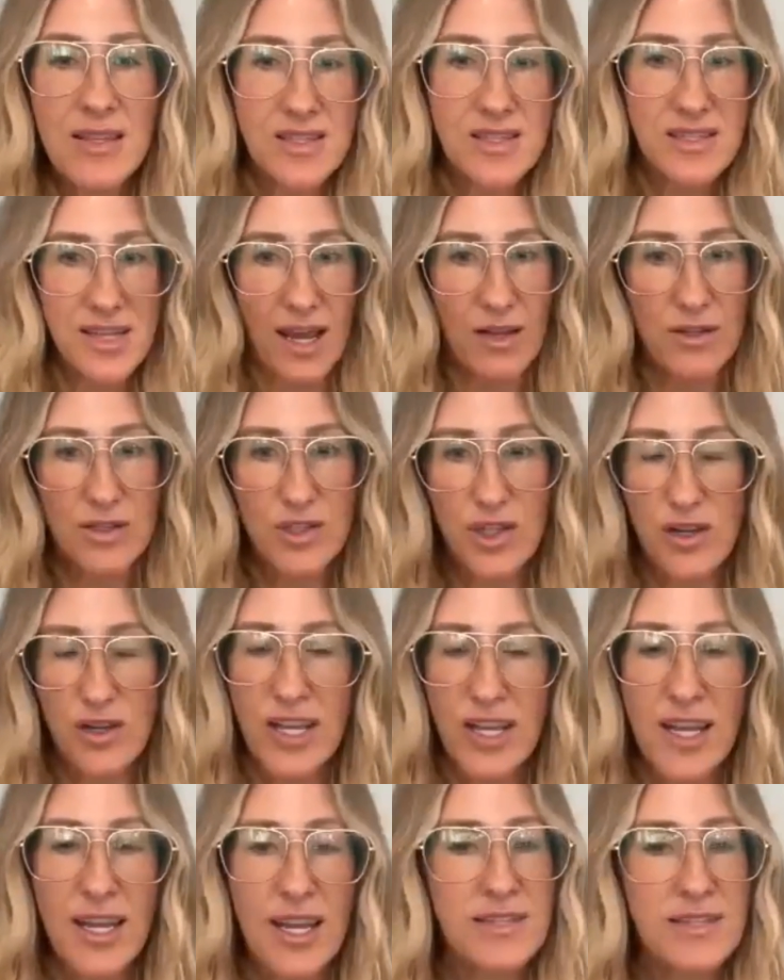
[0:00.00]
the style
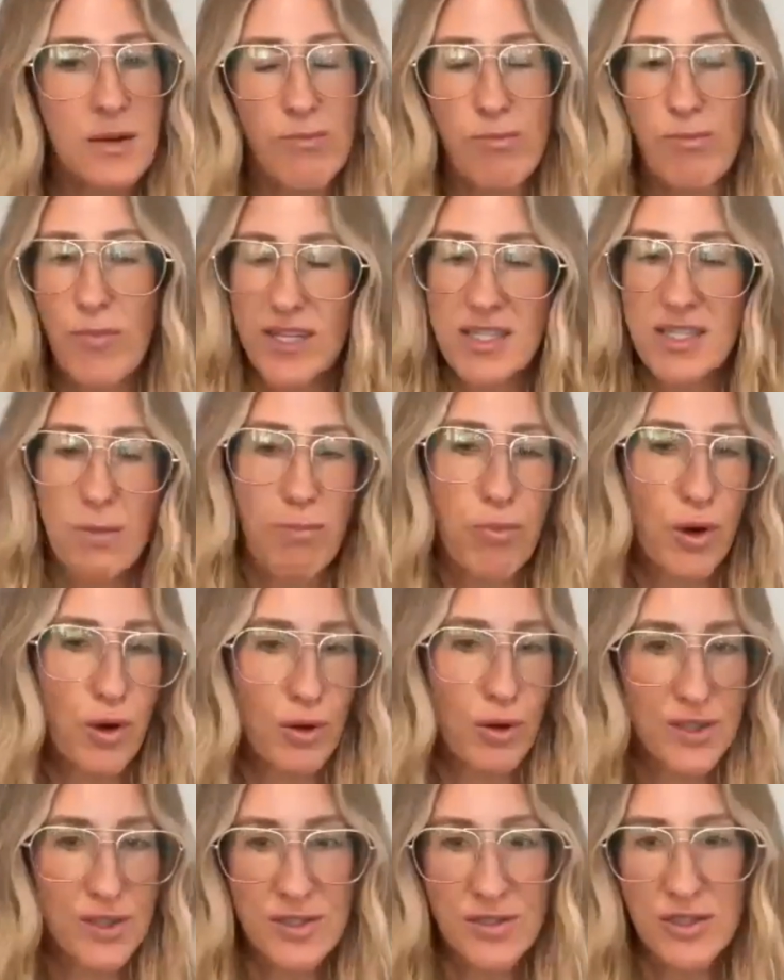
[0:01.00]
journey it's a
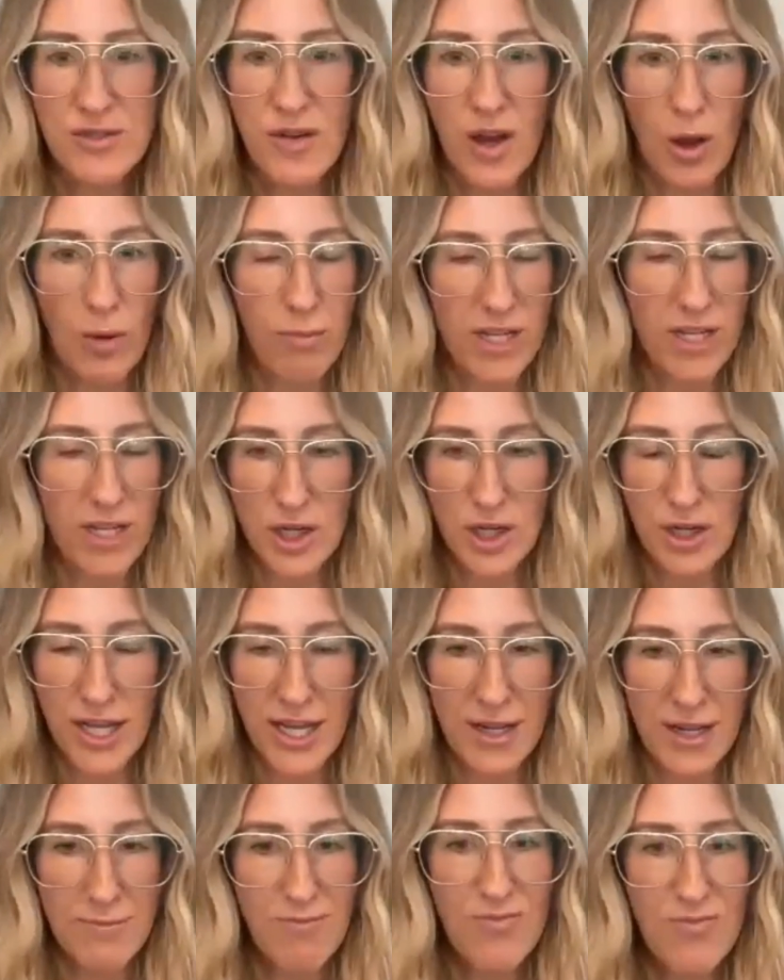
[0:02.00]
personal development
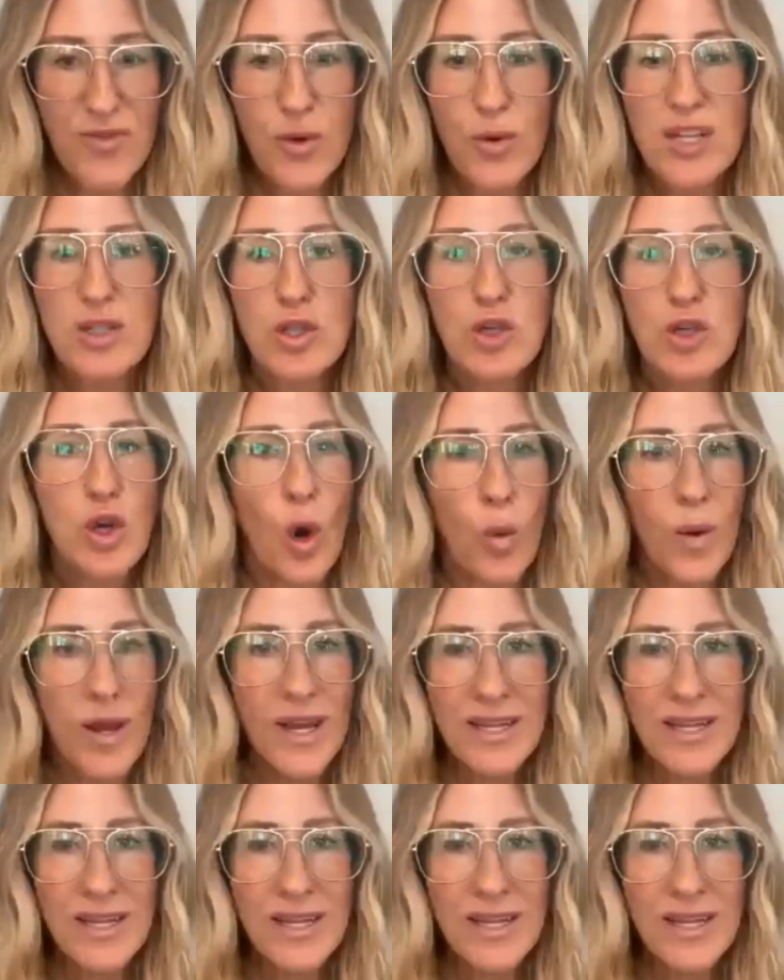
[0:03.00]
journey. So it's going